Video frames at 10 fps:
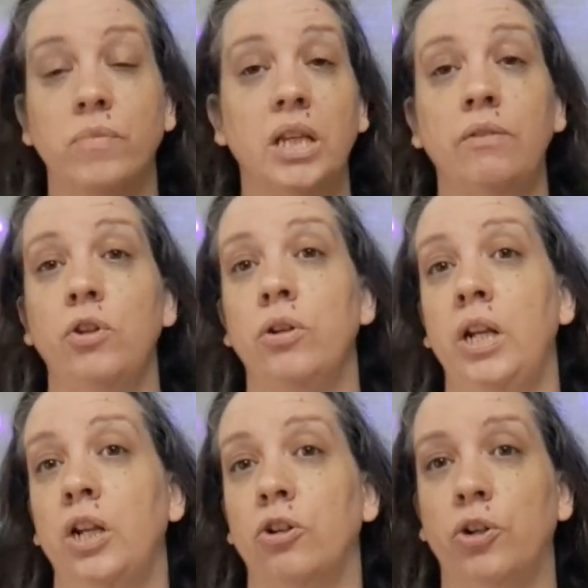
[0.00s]
If you're
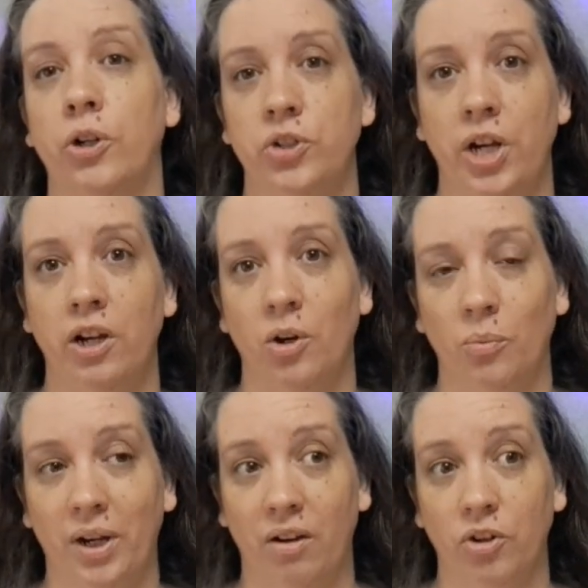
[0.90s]
knitting or crocheting or
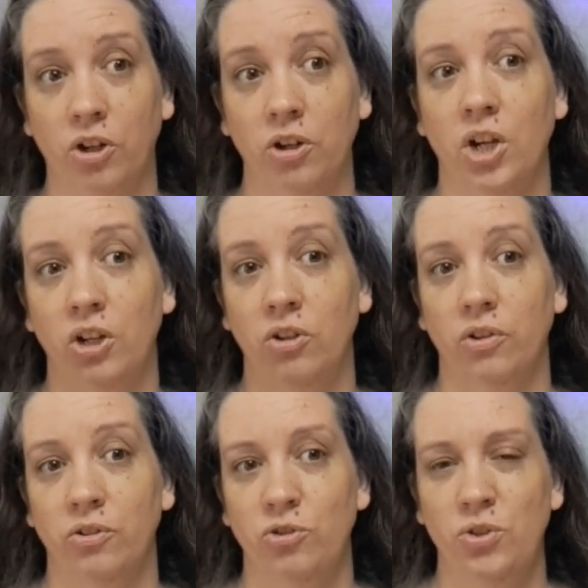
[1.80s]
whatever,
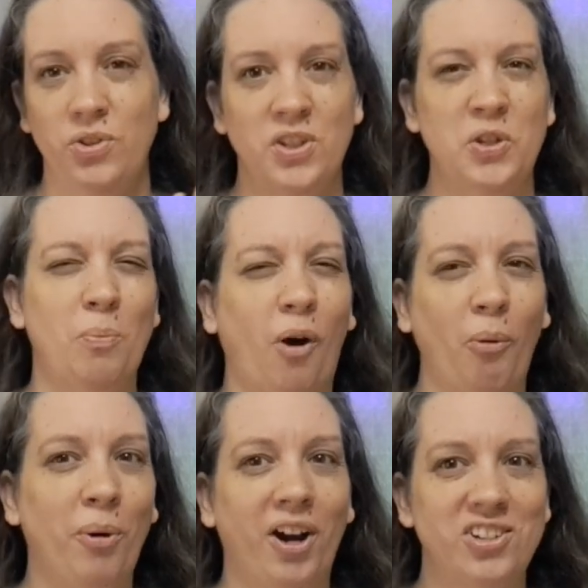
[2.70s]
choose a small
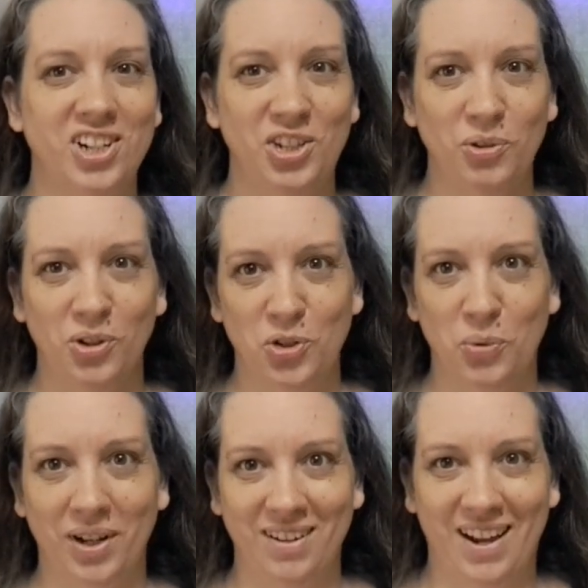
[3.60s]
project you can do
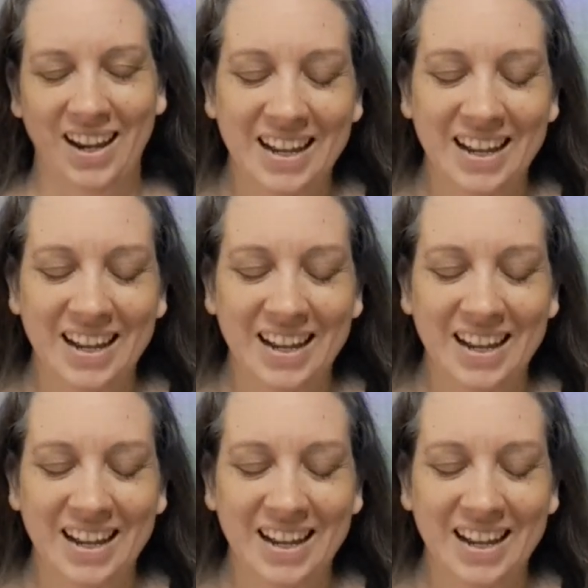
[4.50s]
in a day.